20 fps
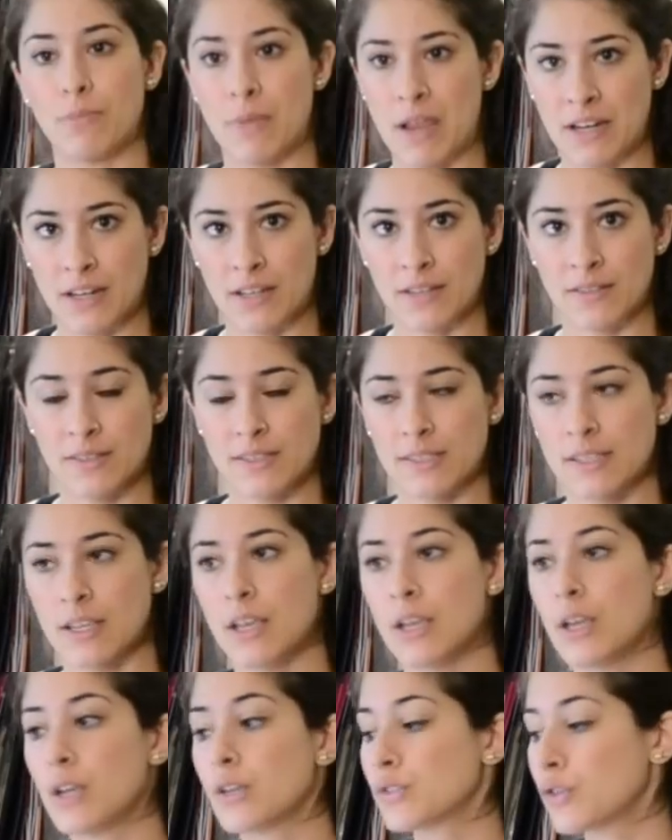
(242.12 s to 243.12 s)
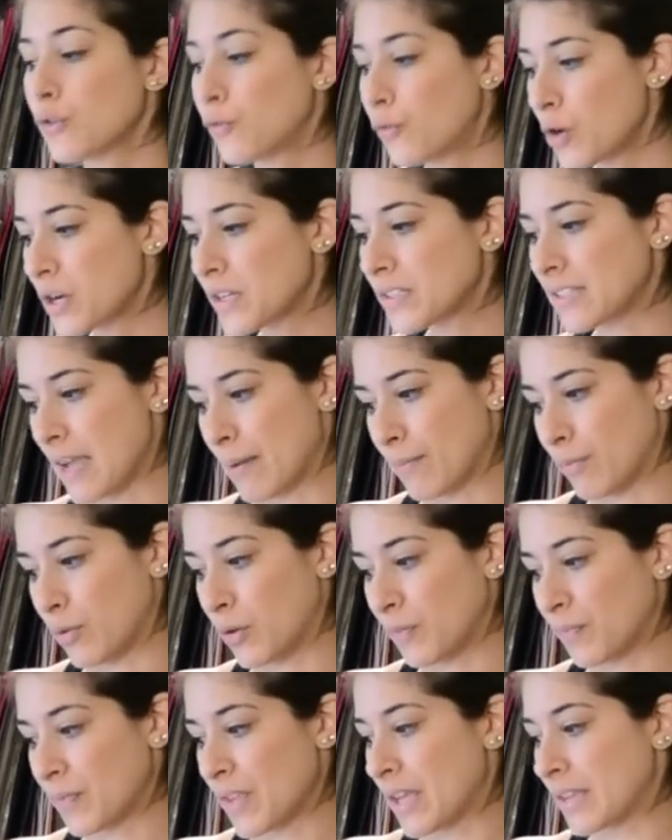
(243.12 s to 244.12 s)
maintenance. So for
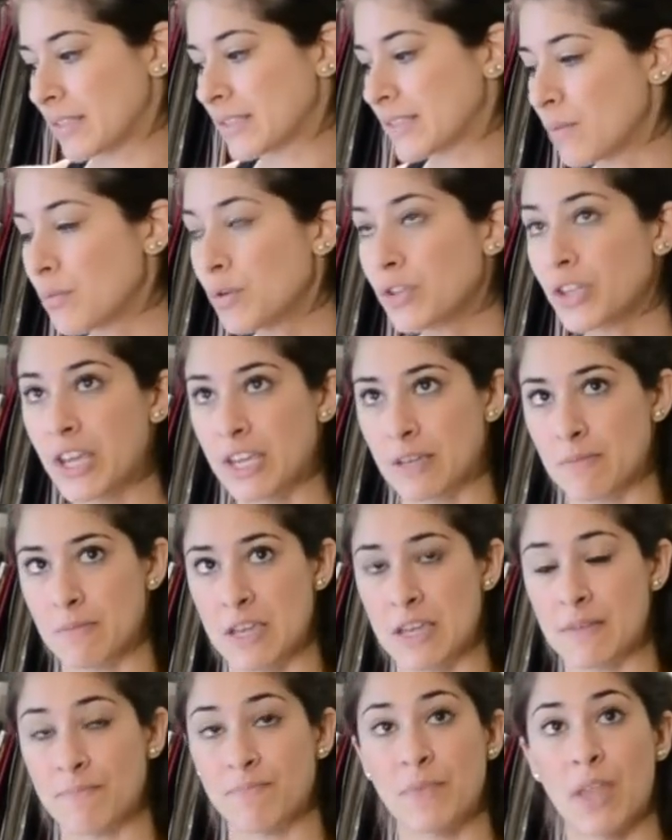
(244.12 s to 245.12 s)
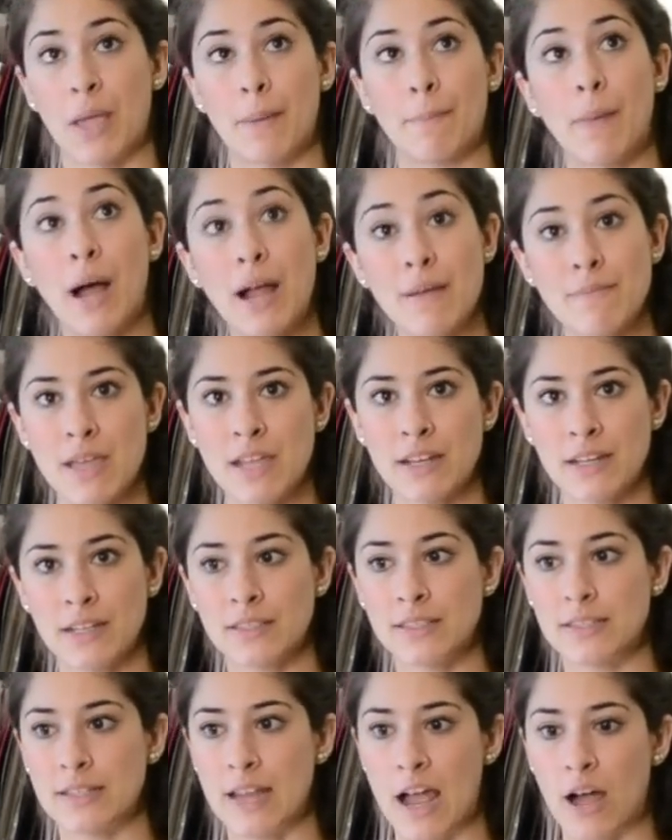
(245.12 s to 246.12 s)
example, someone like me, my
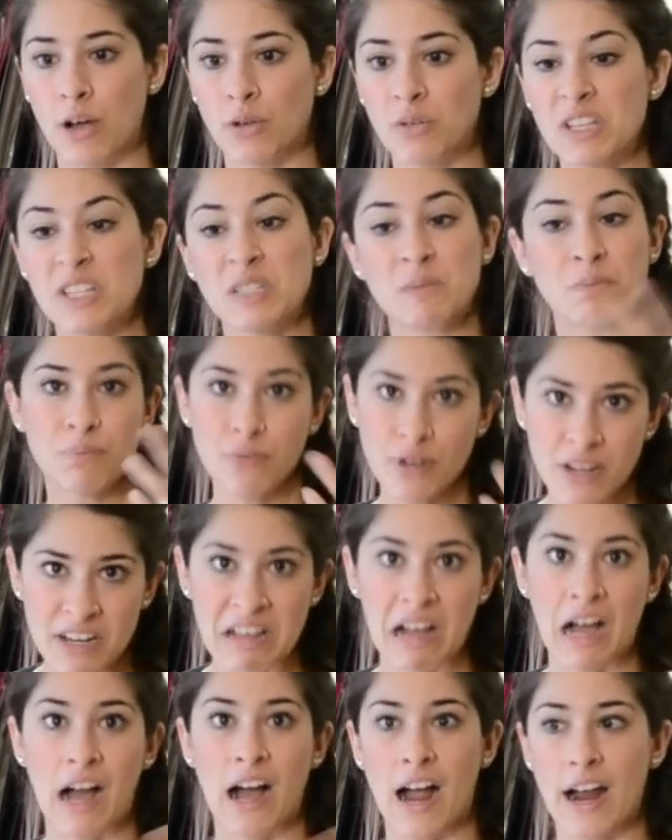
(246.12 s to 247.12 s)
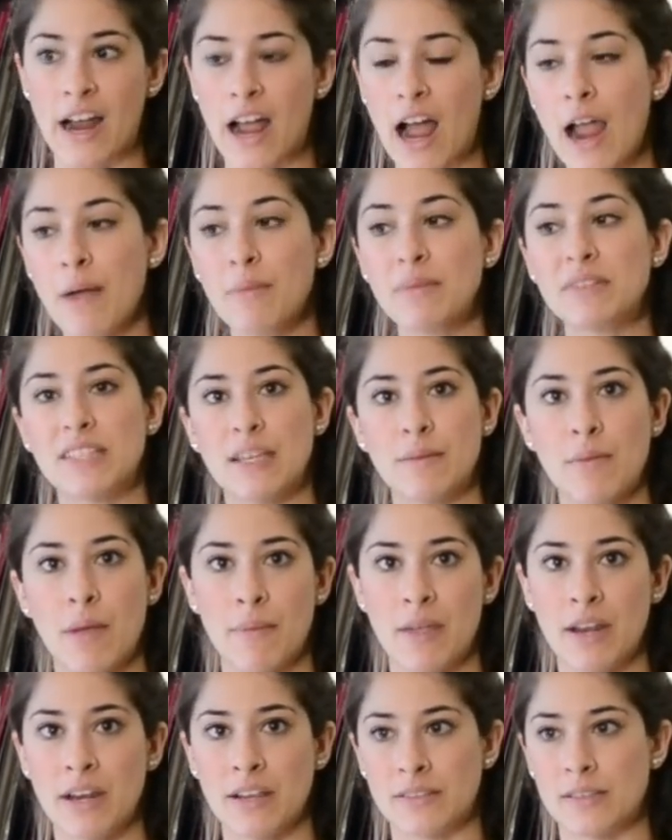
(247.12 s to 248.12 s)
maintenance now is pretty high. I would say my
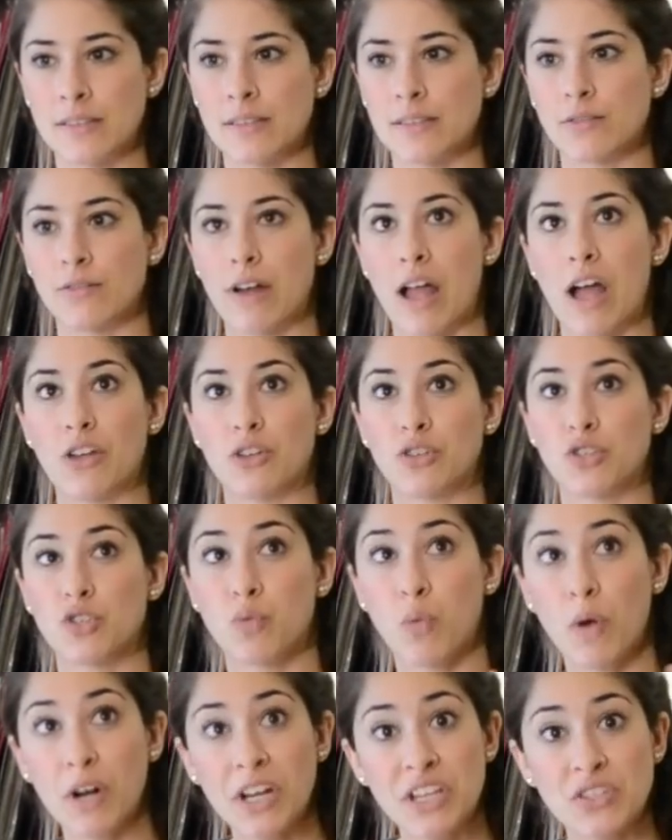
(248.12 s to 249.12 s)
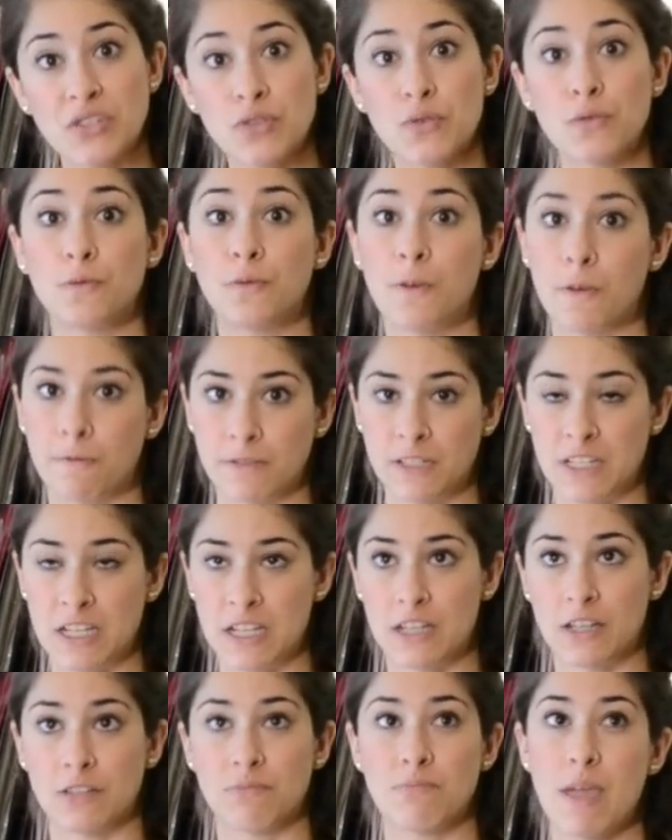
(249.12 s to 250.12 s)
maintenance is around
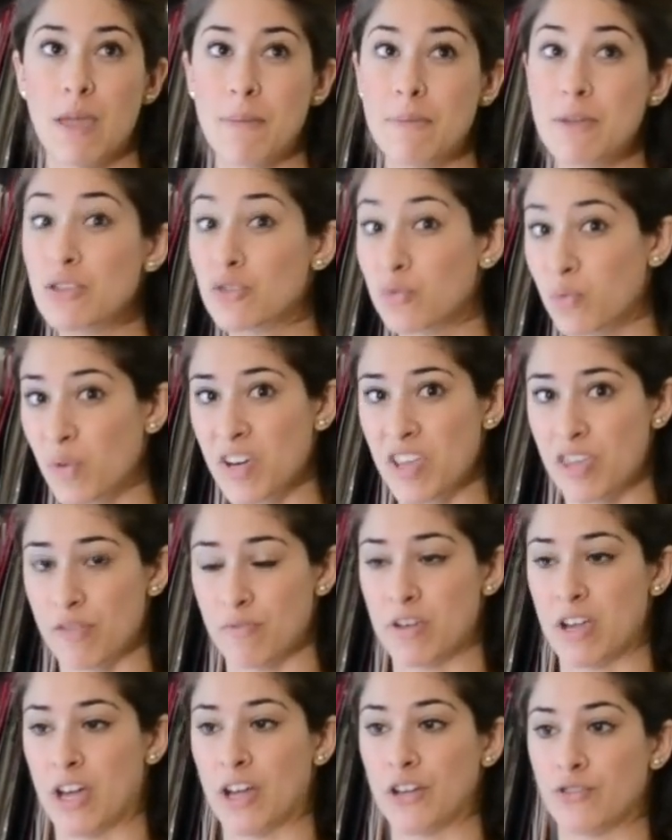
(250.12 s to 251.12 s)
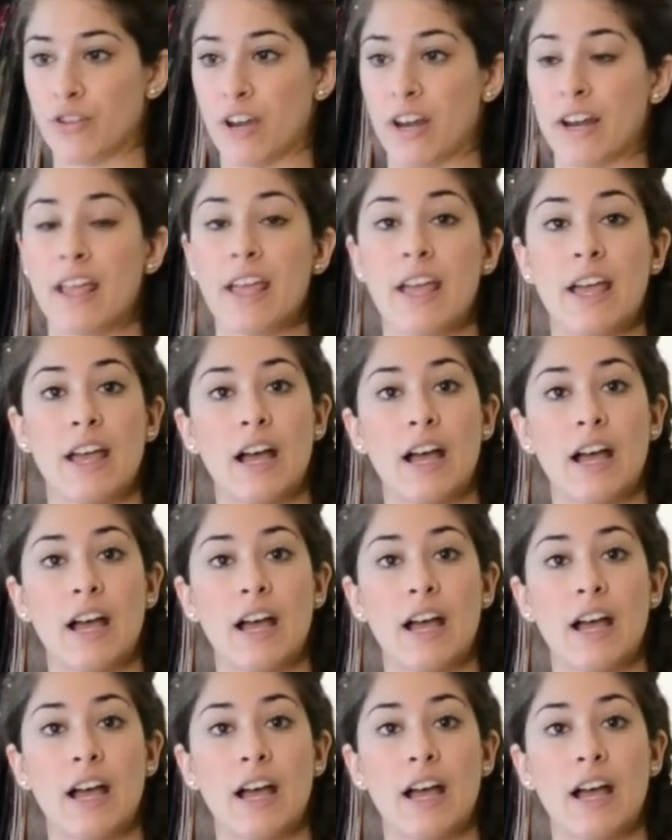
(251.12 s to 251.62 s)
2,250, maybe 2,300.